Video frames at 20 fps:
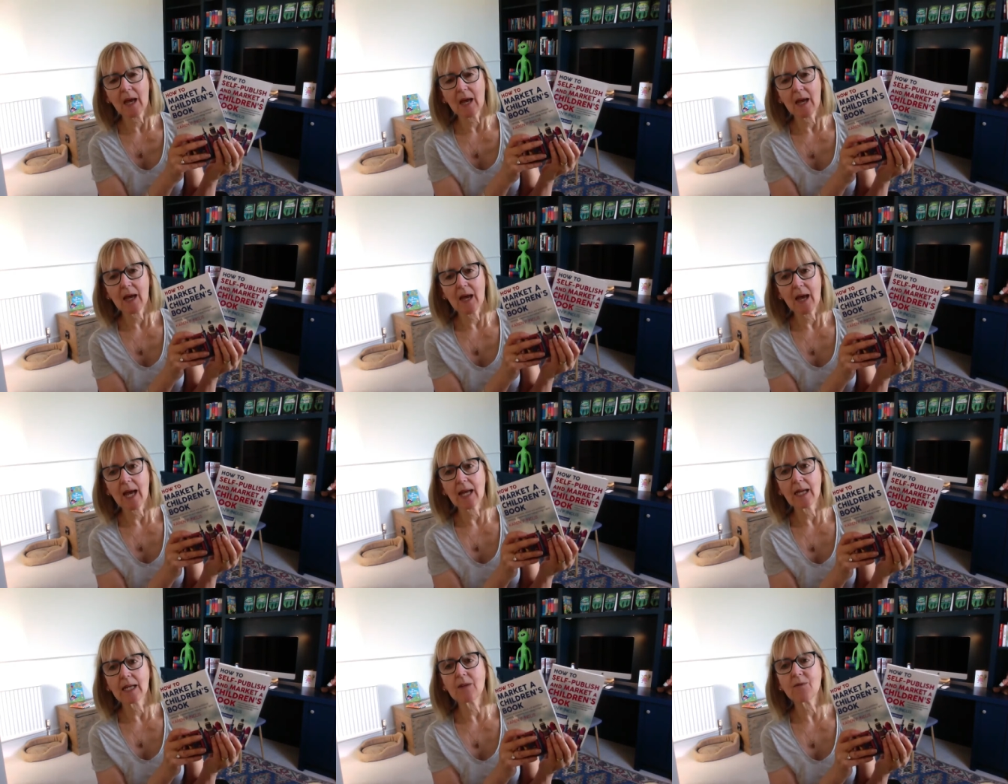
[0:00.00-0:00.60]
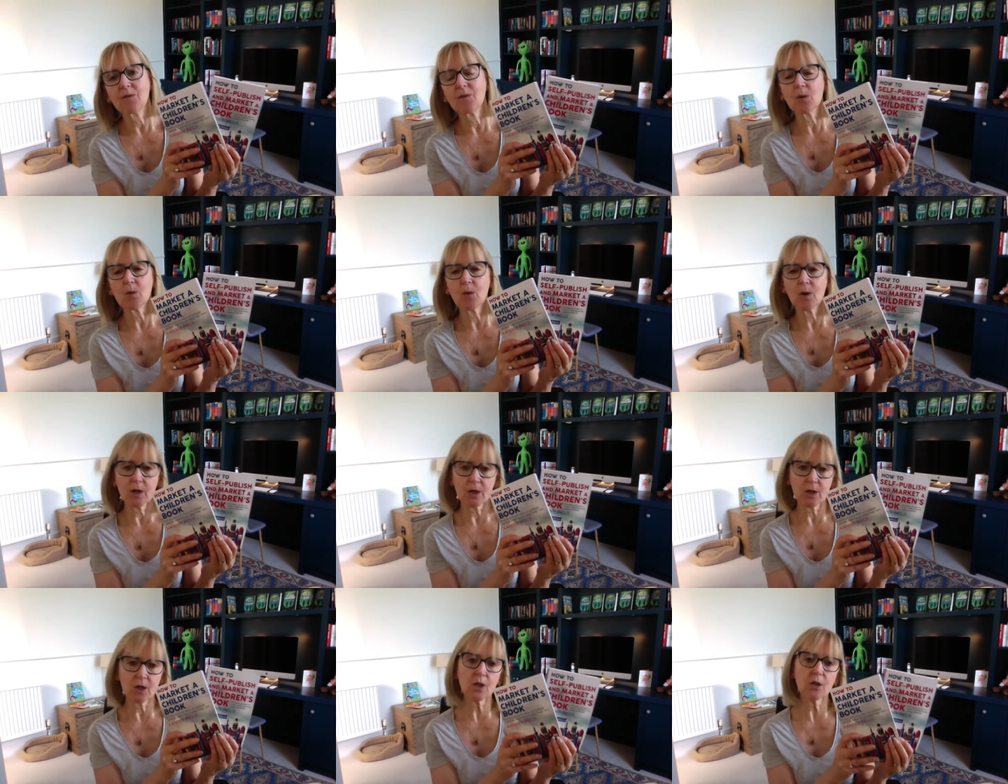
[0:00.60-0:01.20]
Uh, and if you
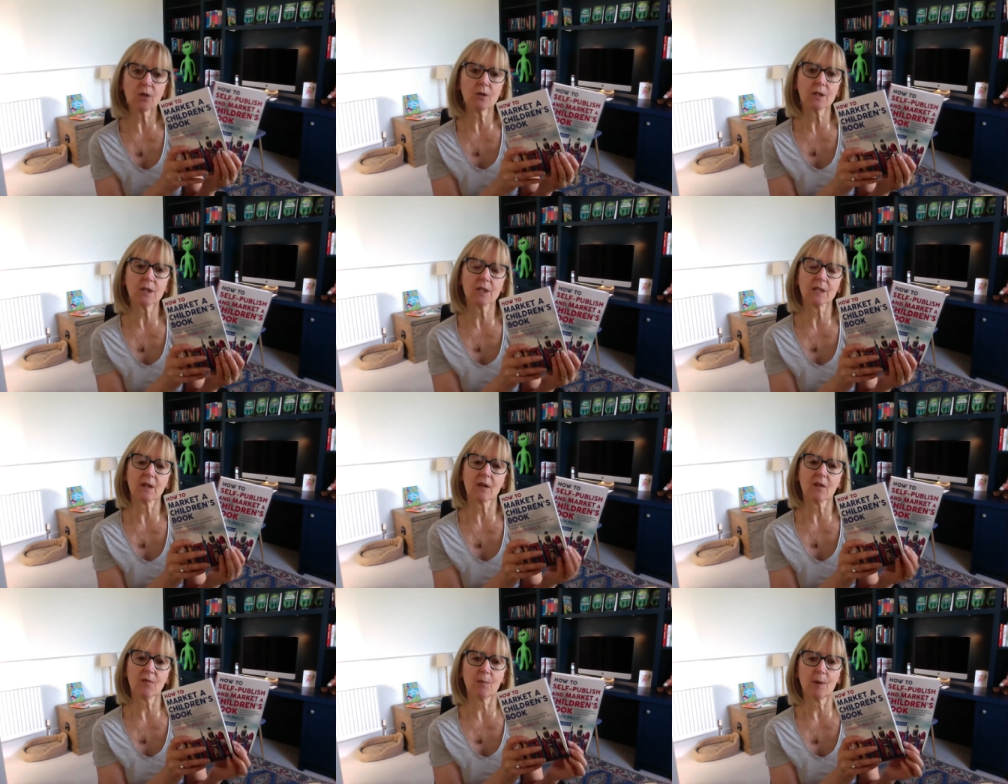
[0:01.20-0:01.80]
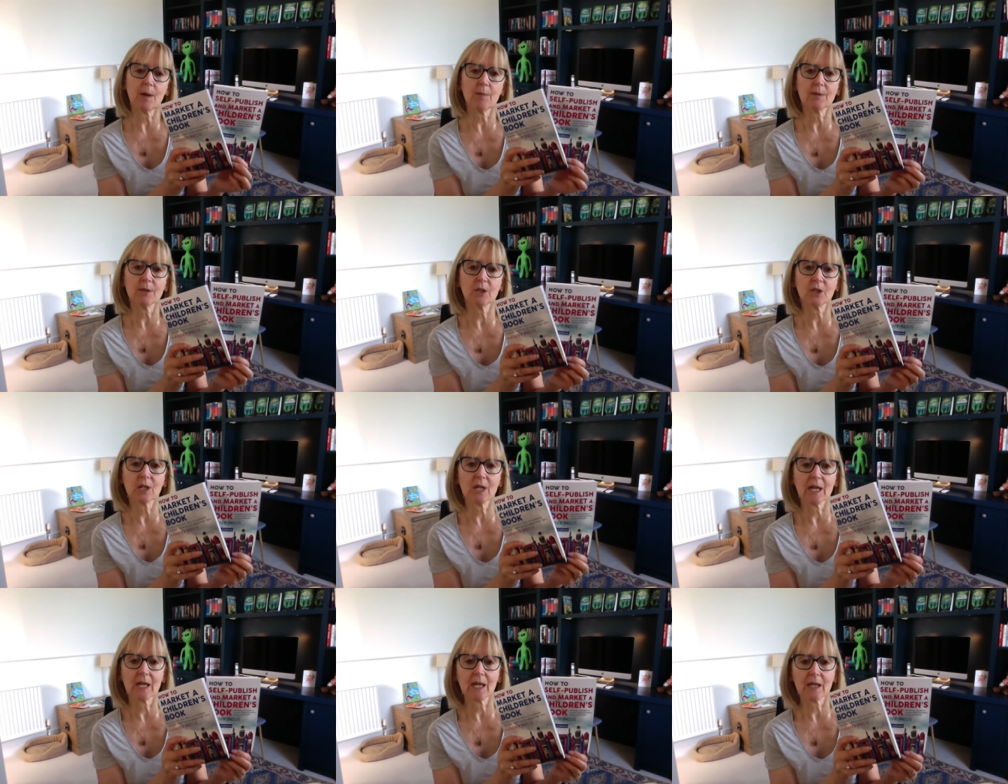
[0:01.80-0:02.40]
are new to
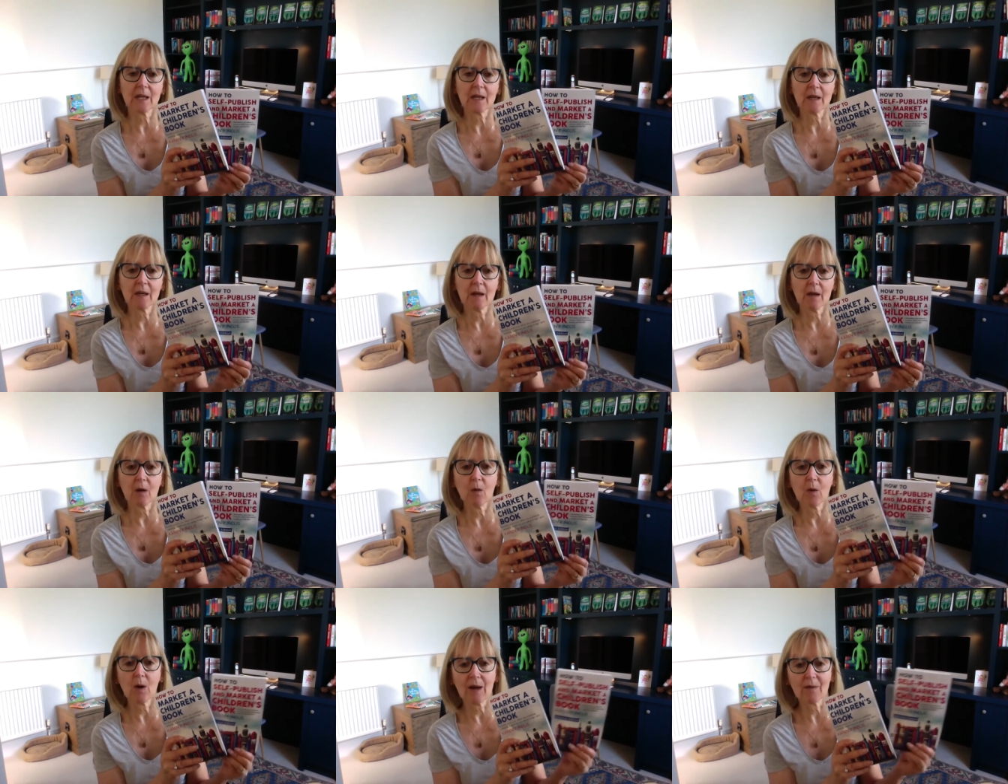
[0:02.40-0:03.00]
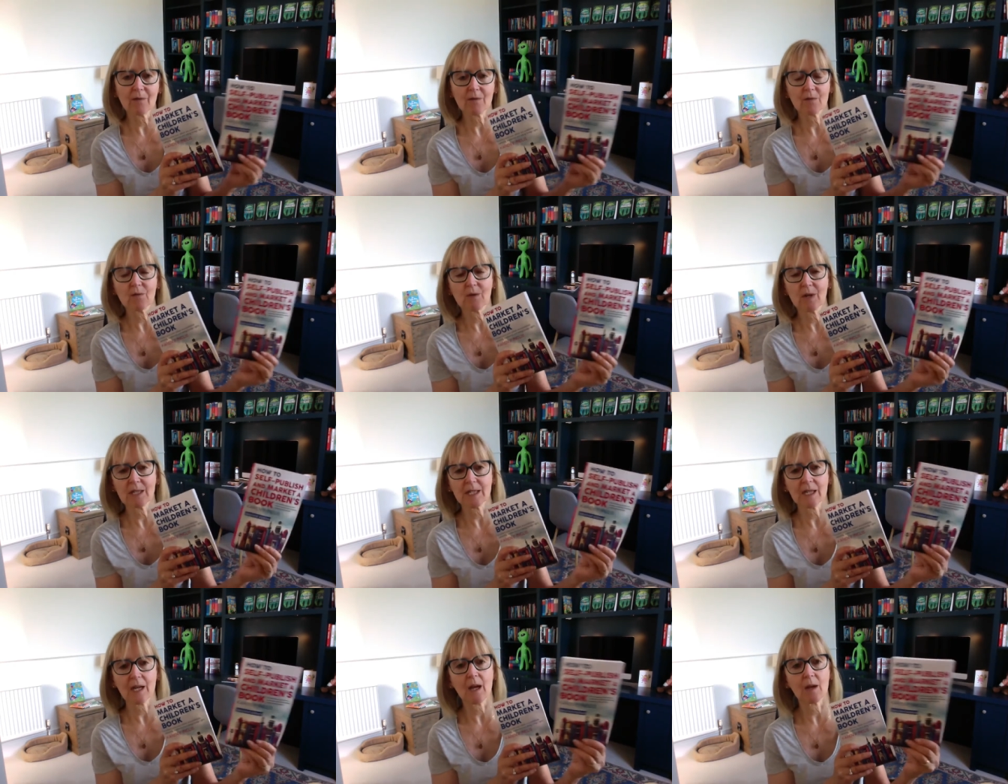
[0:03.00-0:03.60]
self-publishing uh, or haven't
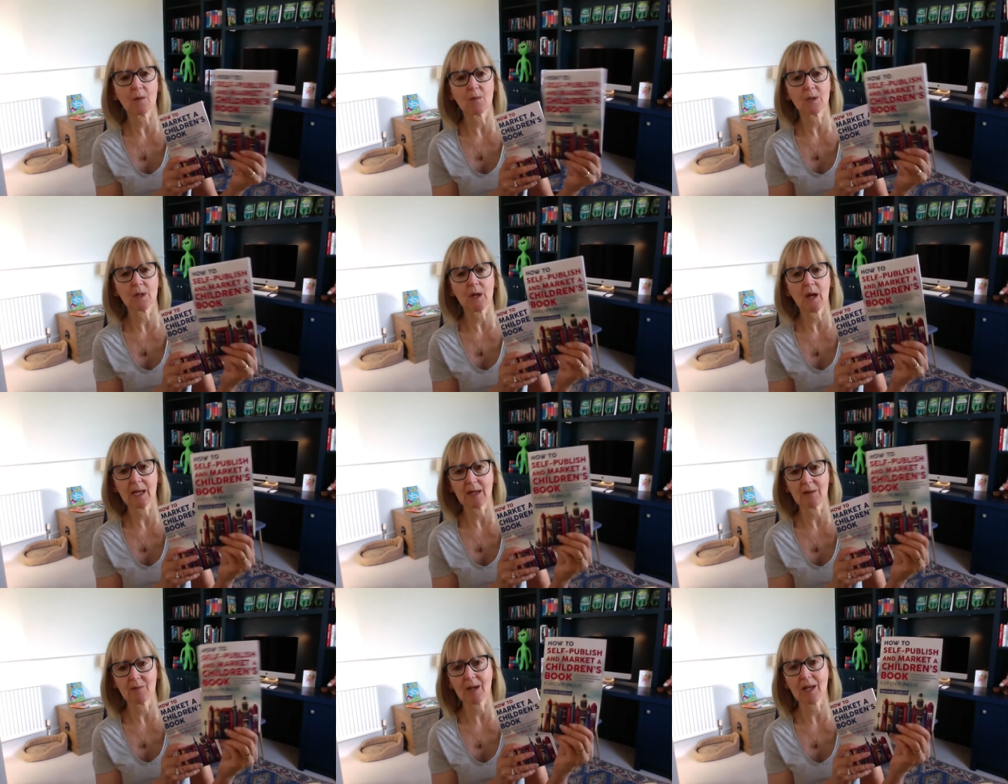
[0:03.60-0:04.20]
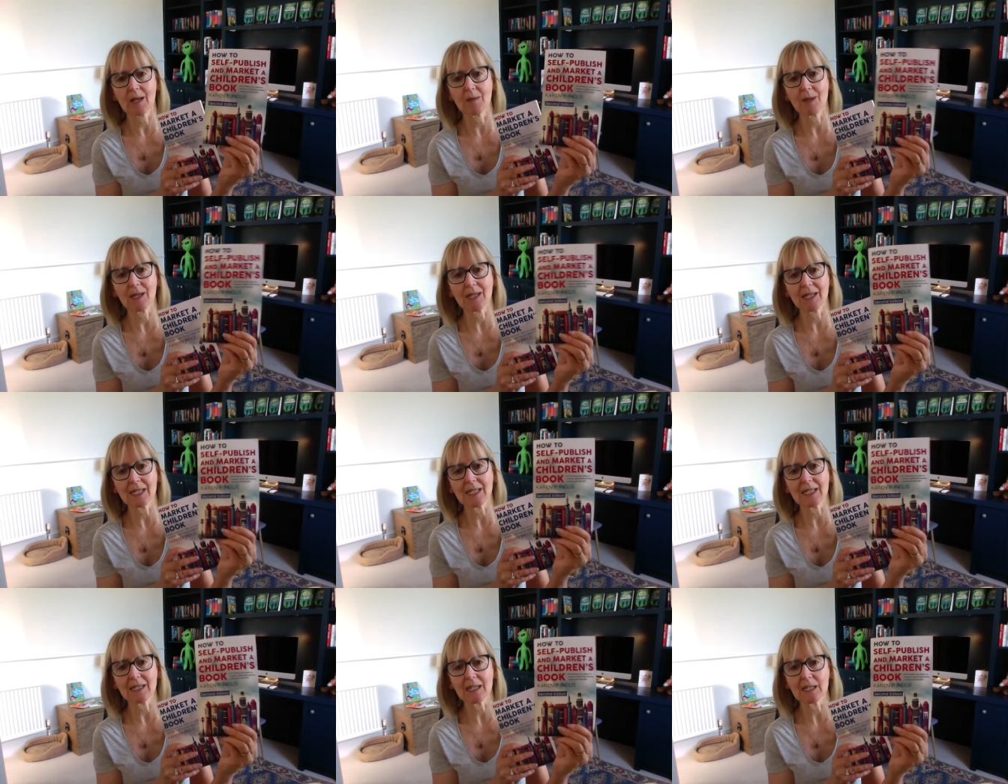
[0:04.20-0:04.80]
read it, I would highly recommend
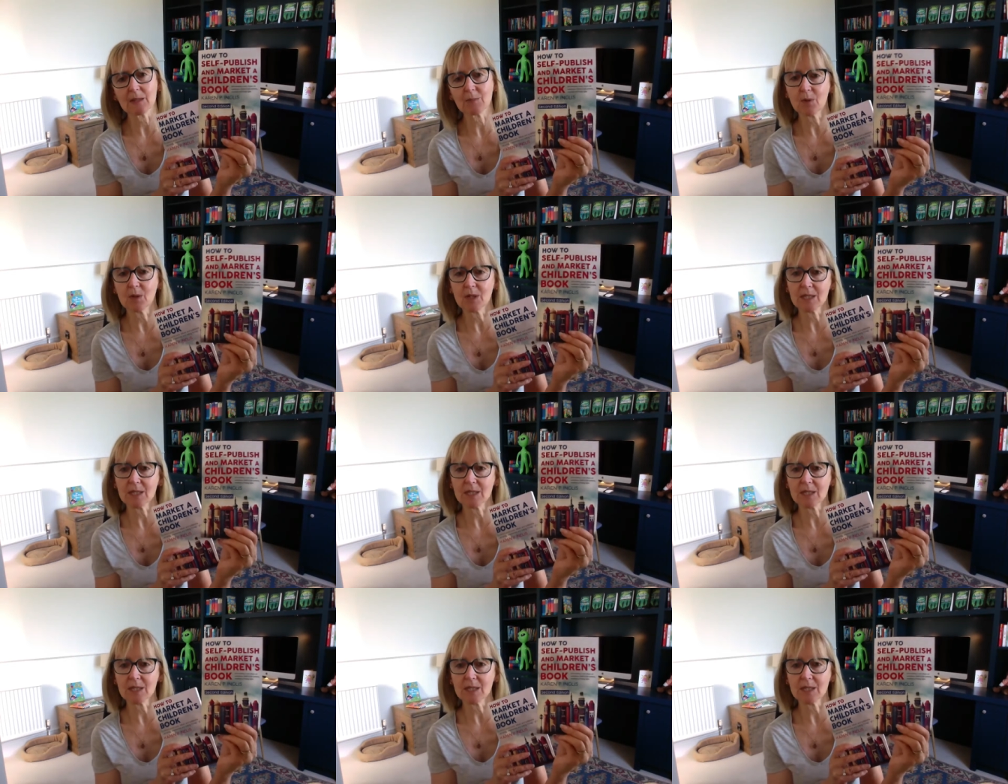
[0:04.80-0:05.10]
getting this book.